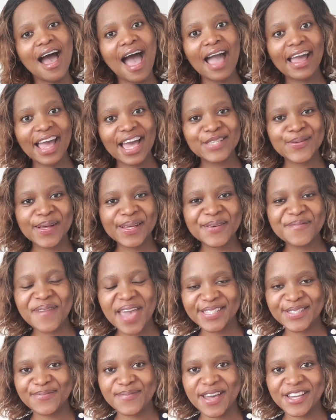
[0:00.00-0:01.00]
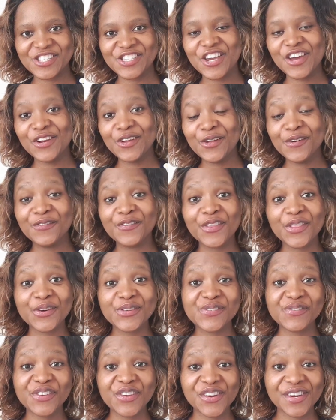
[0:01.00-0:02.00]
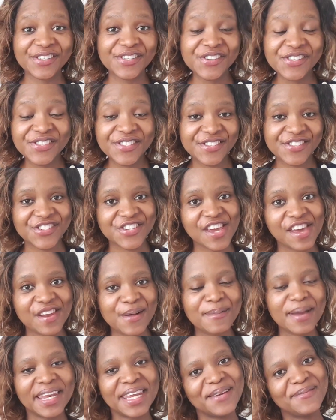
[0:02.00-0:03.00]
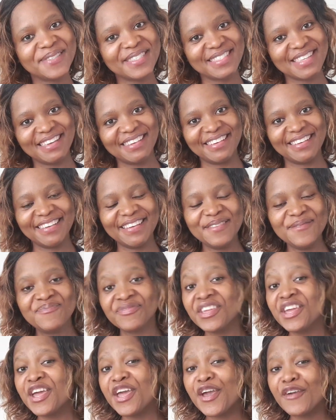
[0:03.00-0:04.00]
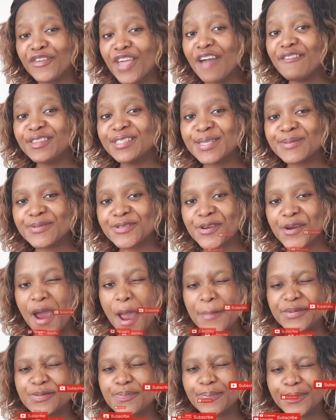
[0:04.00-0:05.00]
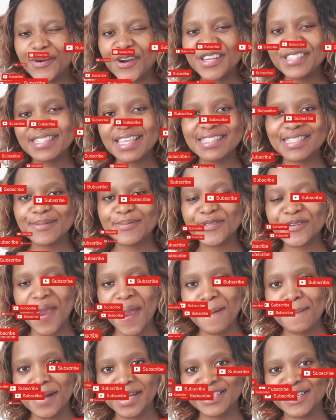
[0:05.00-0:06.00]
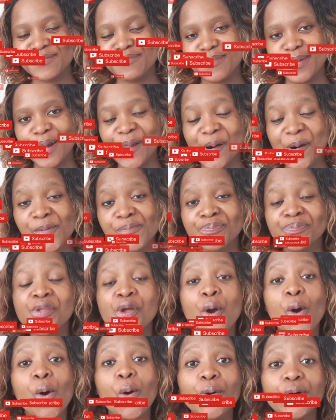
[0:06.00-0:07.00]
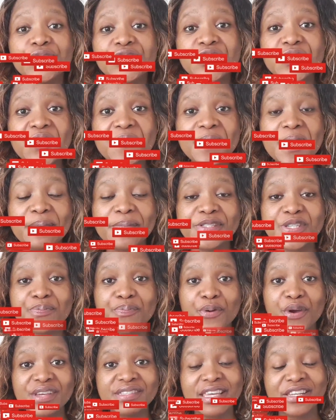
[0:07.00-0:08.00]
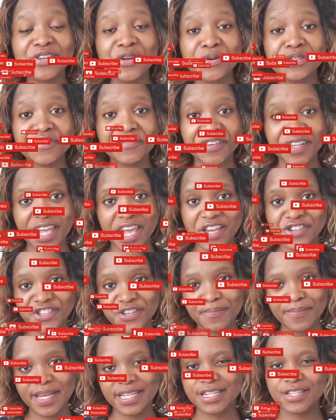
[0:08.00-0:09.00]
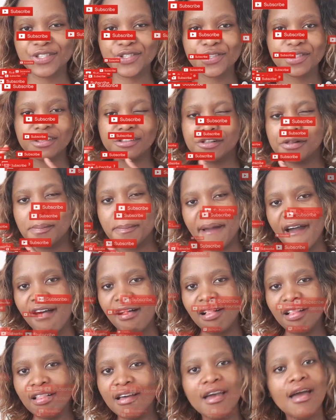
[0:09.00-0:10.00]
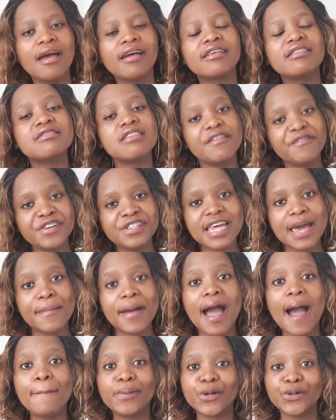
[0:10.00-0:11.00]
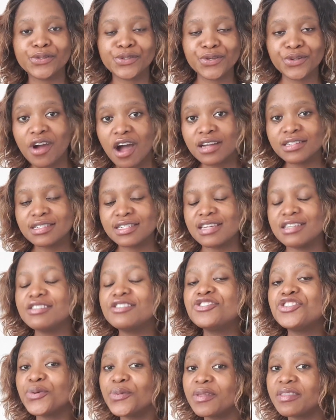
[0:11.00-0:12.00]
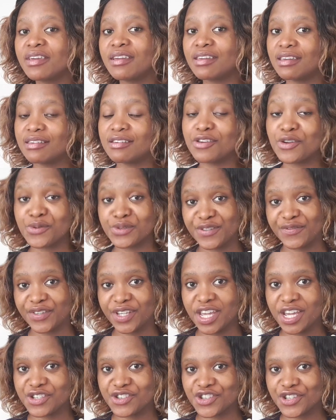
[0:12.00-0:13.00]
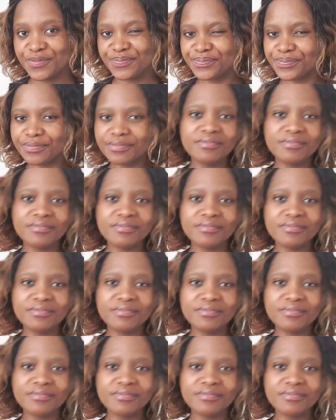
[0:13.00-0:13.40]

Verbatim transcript: Hi guys, welcome back to my channel. For those of you who are new to this channel, my name is Zanele. If you haven't subscribed, press that subscribe button below. Also remember to press that notification button, so the little bell, because every time I upload new content, you will then get a notification.